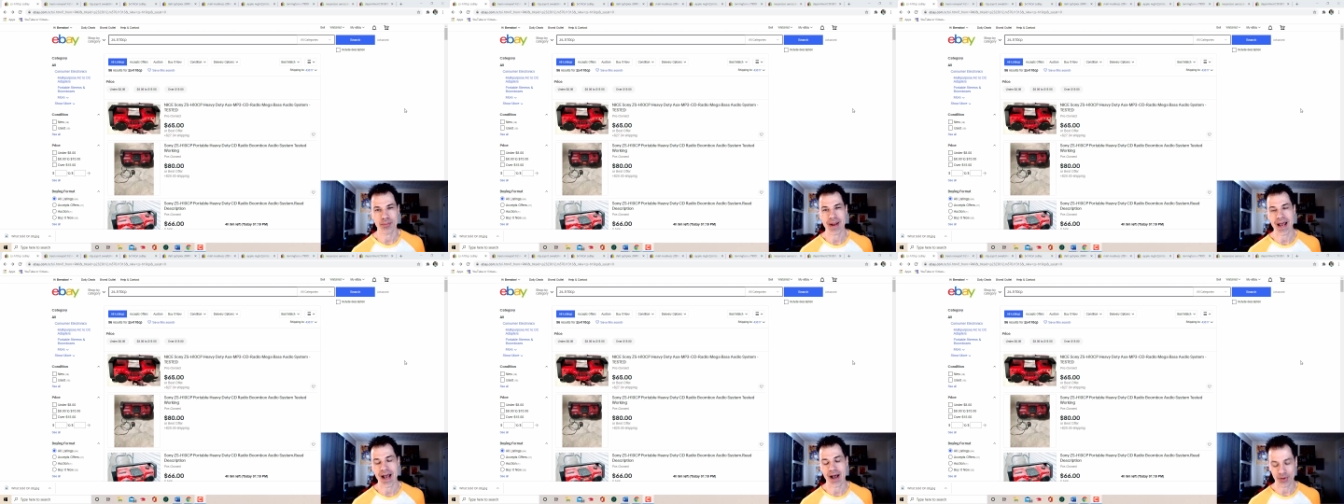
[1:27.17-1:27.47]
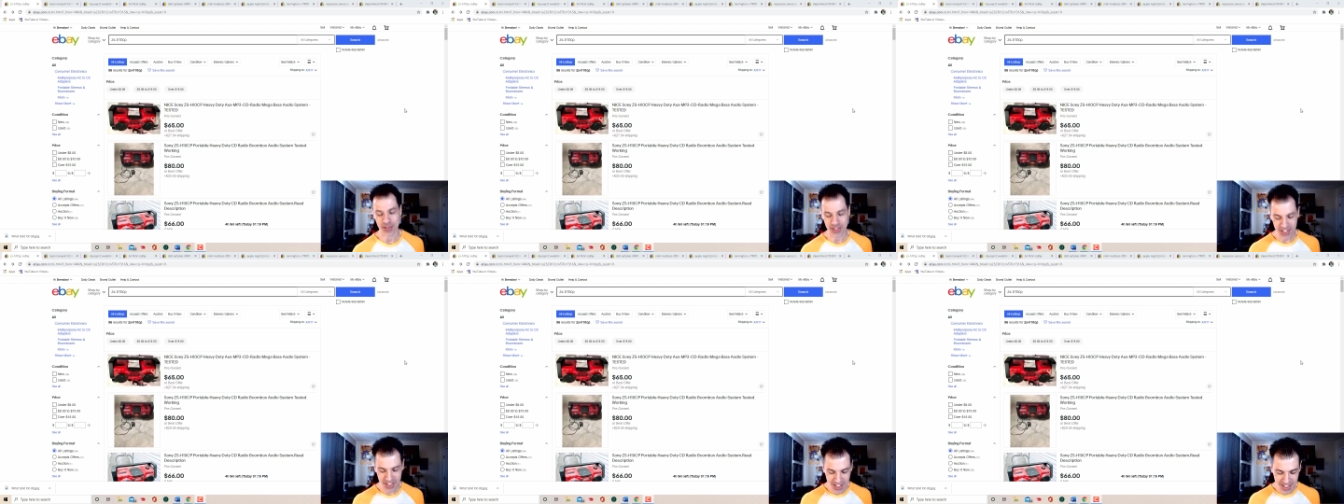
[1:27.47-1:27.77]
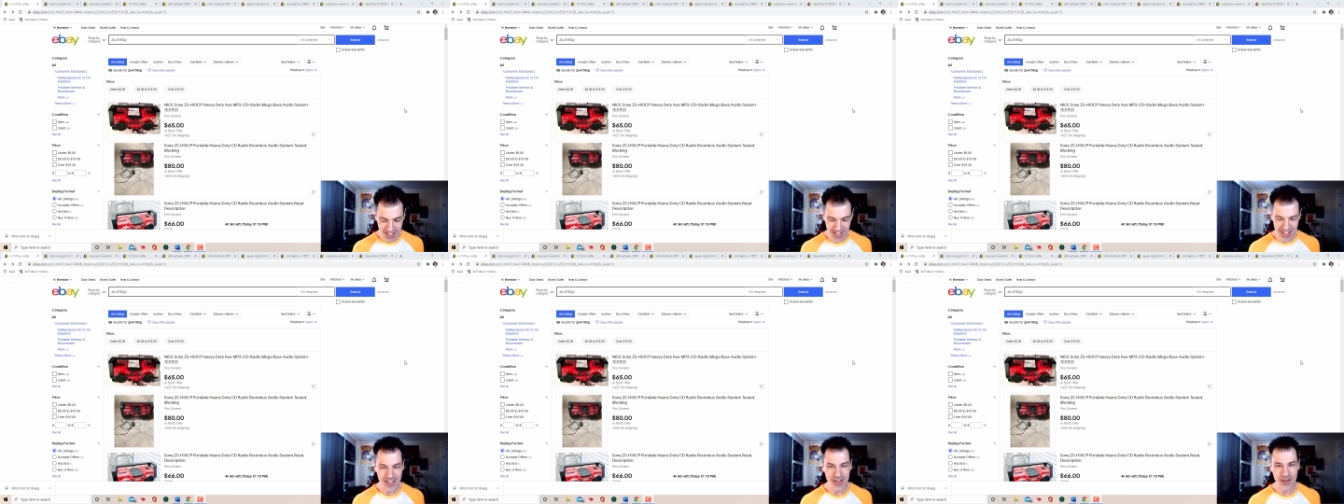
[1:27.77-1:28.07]
now
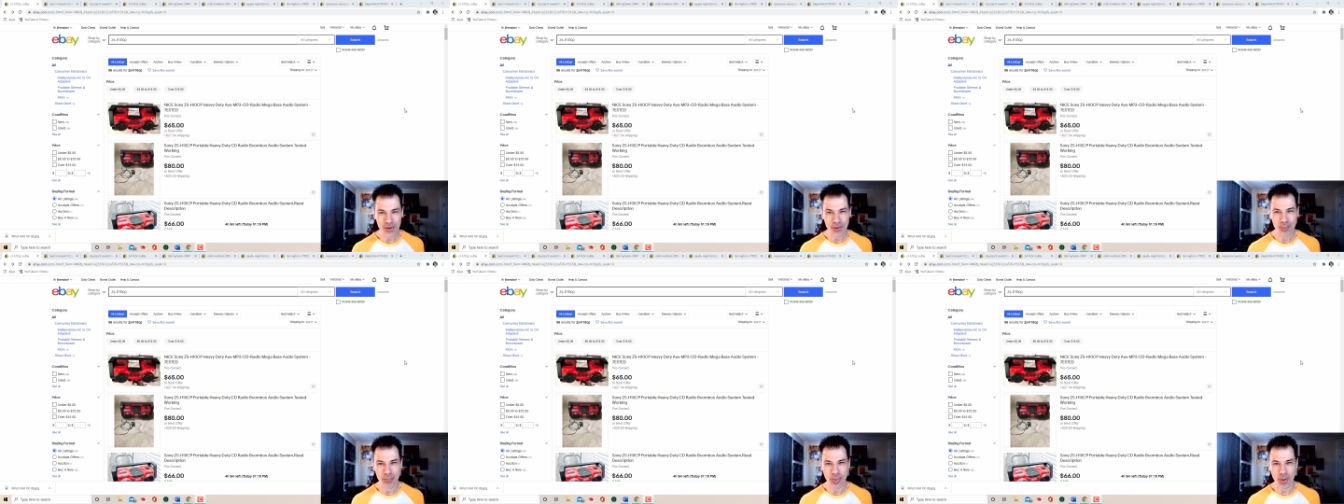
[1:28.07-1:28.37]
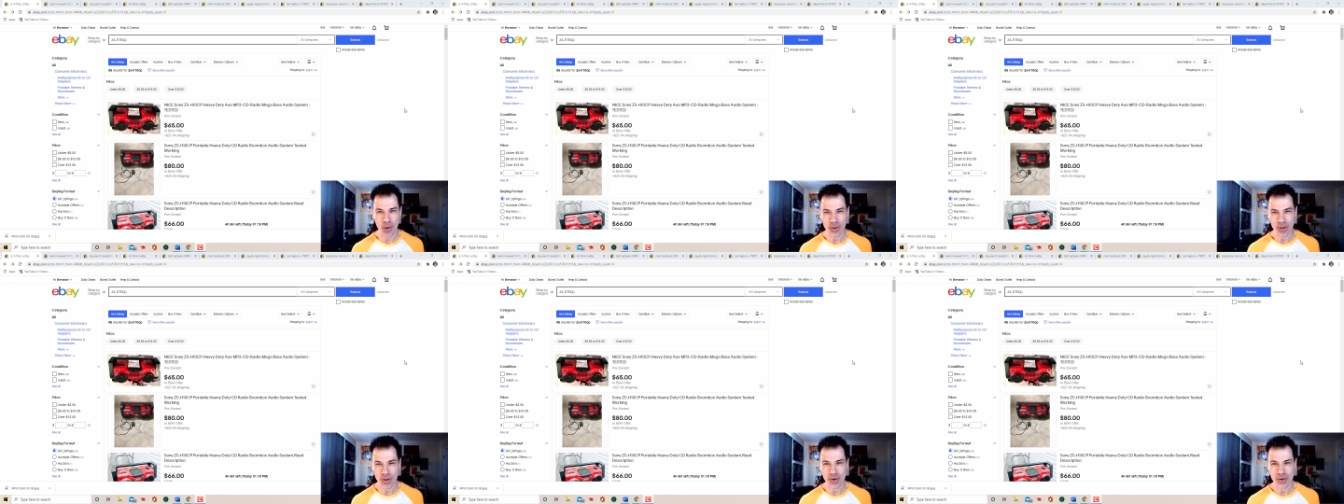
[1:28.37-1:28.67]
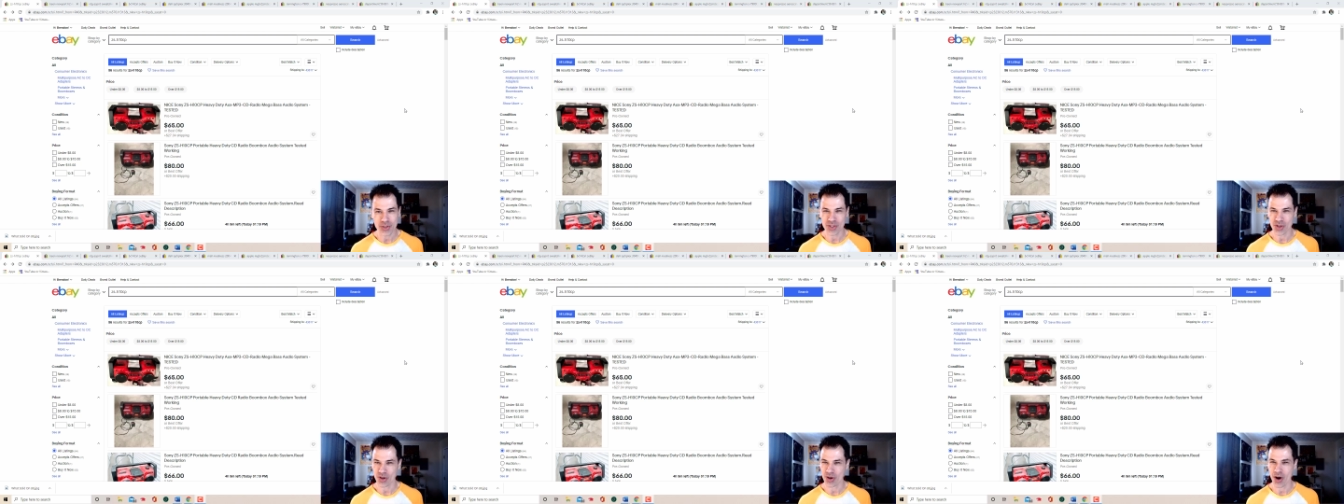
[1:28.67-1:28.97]
still
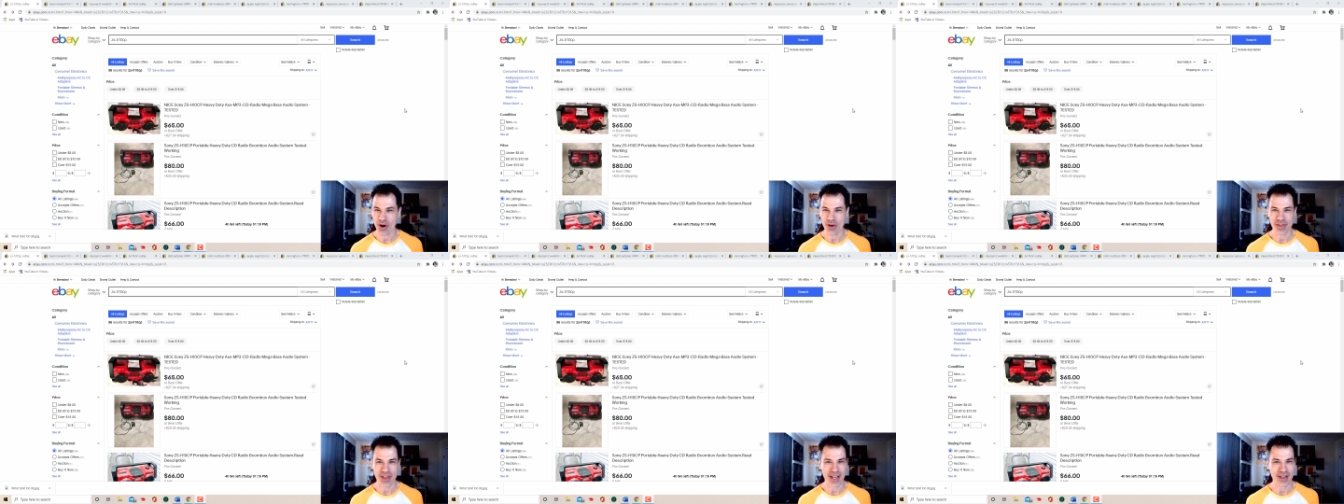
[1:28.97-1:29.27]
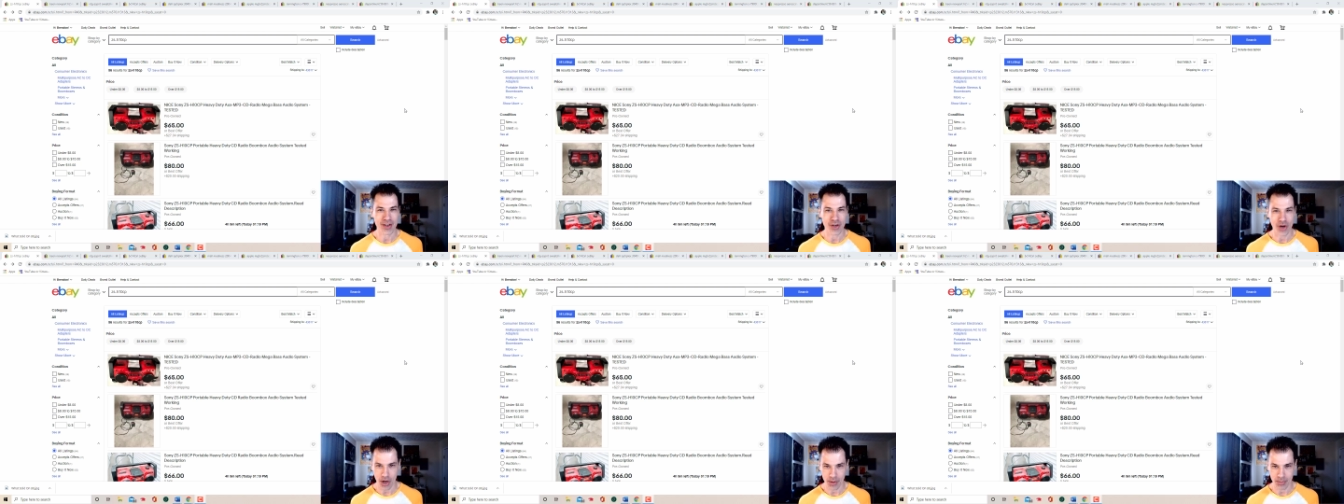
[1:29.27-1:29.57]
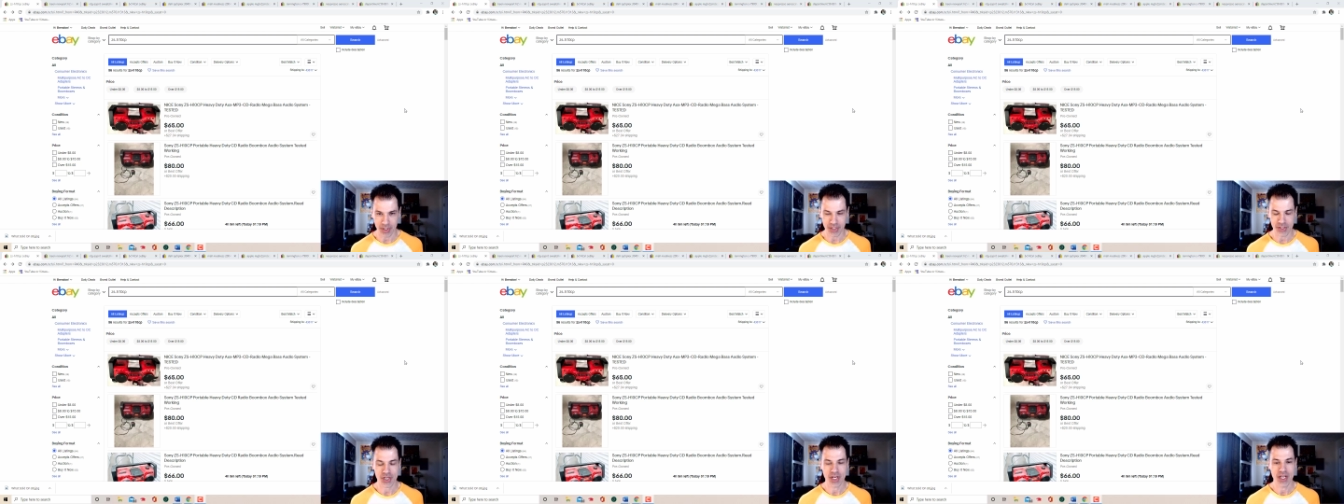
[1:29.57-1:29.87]
bolos, or are they
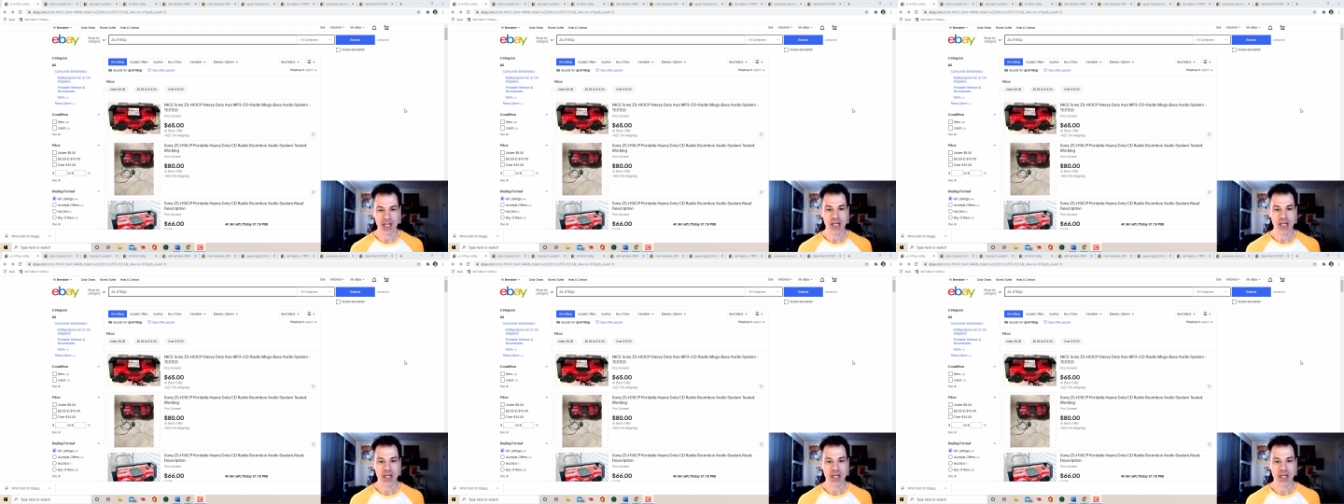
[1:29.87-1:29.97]
garbage?